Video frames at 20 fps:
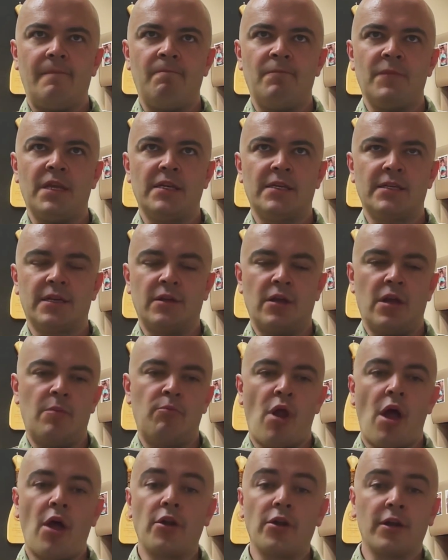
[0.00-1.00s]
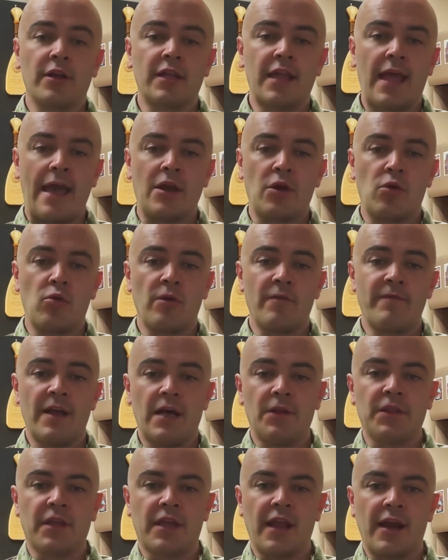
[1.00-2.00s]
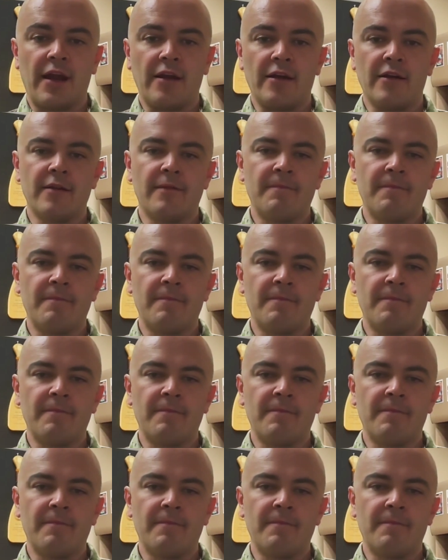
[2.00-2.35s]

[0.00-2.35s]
into a broader category of healthcare.